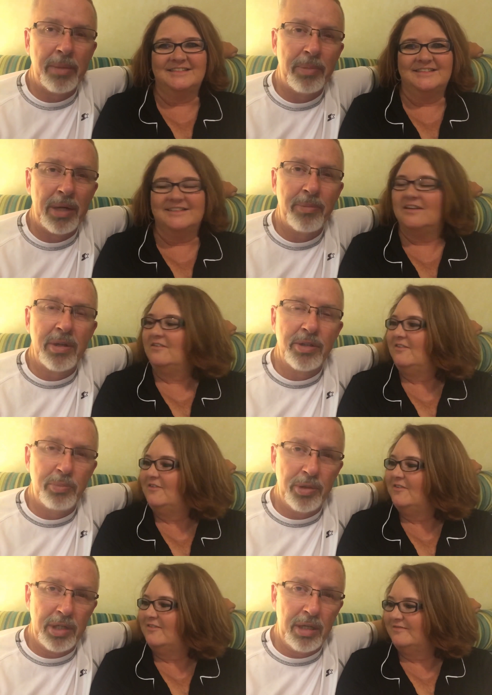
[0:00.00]
Speaker 1: Pop when I was Aww,
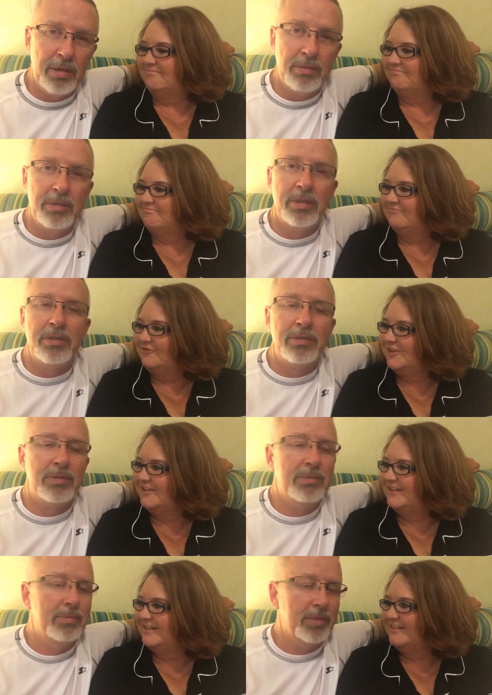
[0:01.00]
putting it on. and
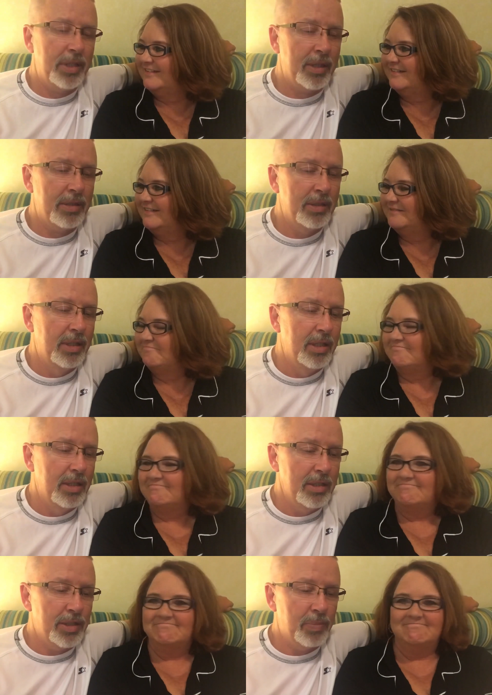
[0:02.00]
really? Yeah,
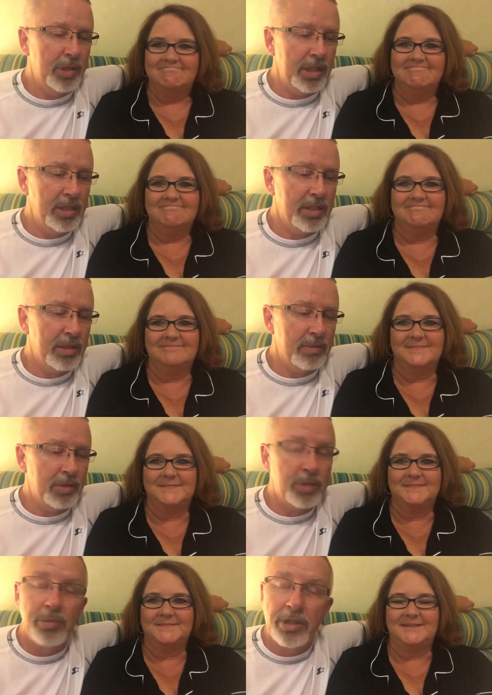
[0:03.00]
it's pretty neat getting
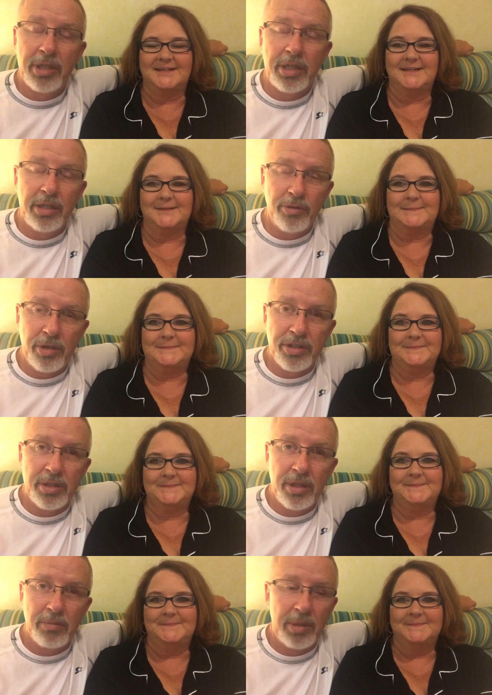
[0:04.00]
it's pretty yeah. neat getting dressed
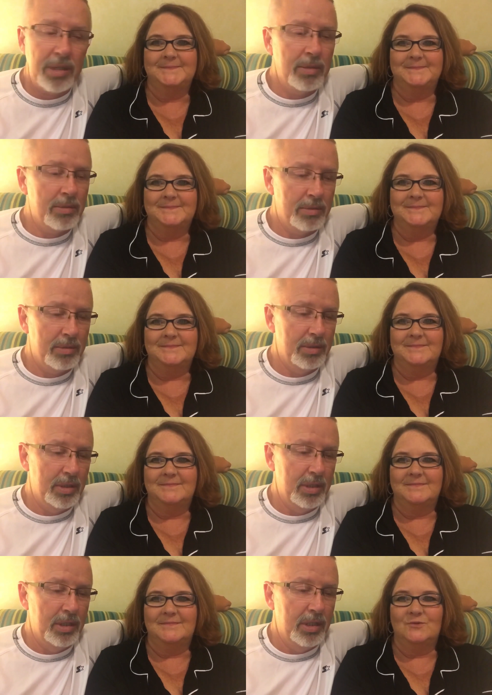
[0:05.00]
up. Uh,
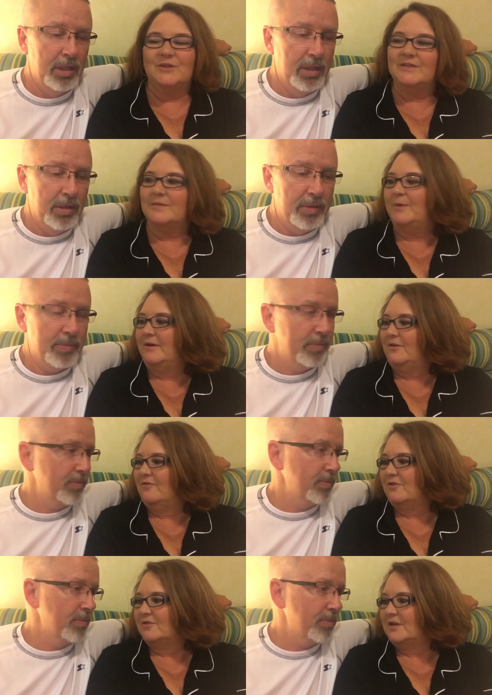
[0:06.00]
Speaker 2: the this being your
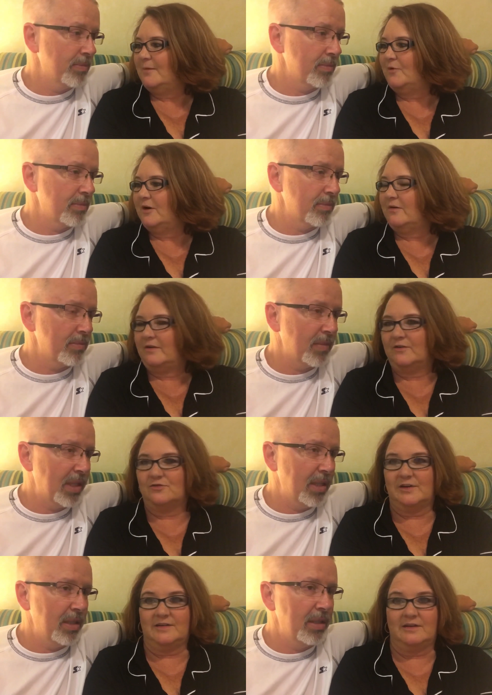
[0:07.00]
first time wearing his
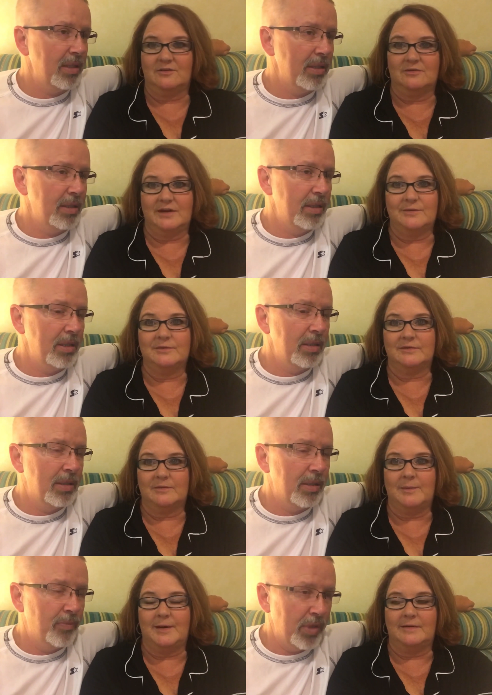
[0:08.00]
dress kilt, that was
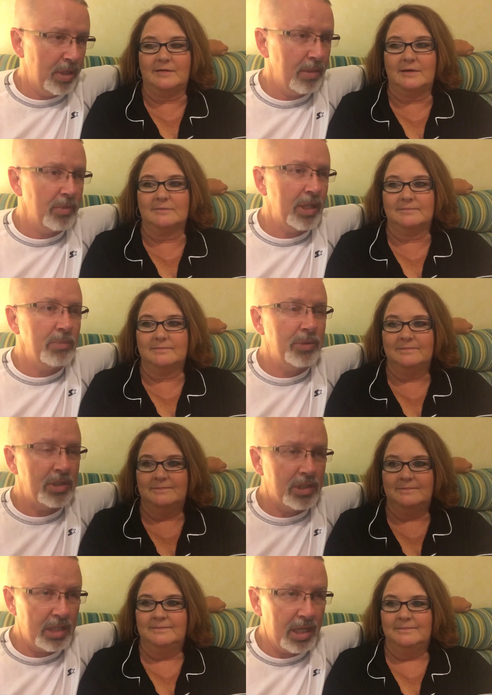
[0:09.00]
amazing. Yeah,
Speaker 1: got to put
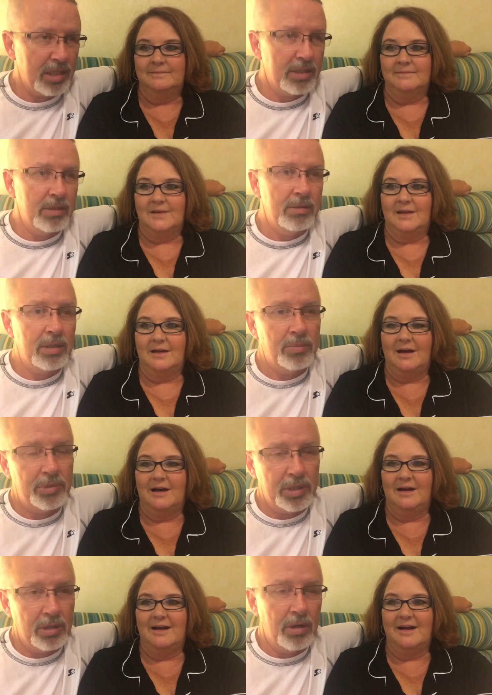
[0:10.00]
the socks on, got to
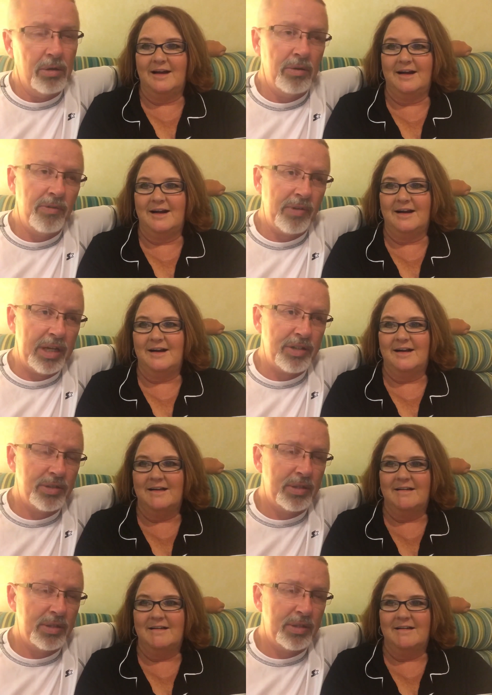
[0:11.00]
put the guard and the flashes